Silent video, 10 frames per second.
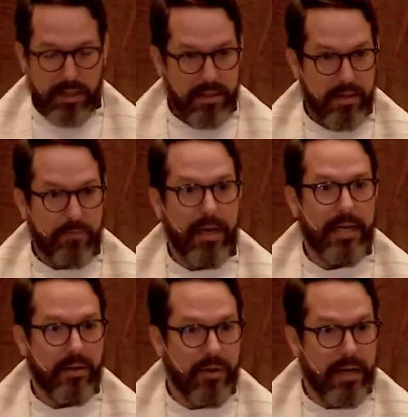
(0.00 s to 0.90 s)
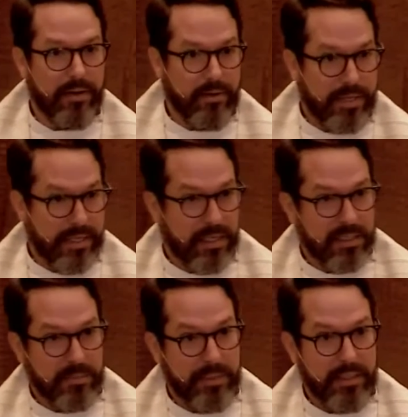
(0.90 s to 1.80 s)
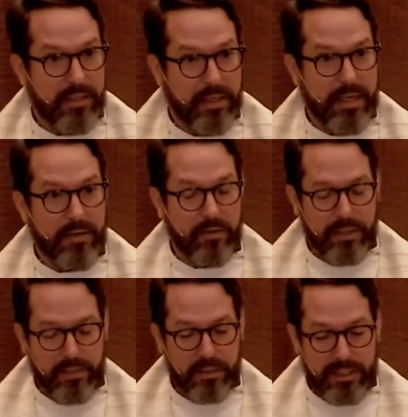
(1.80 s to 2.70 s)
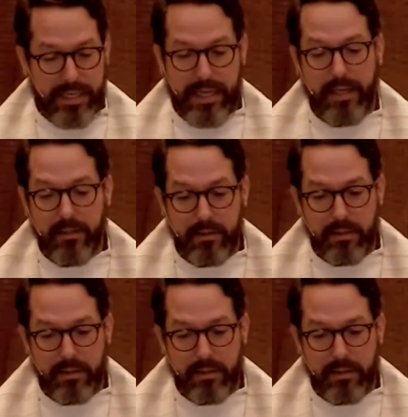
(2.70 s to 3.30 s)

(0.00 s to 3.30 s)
the frightened crowd who cannot speak and or understand.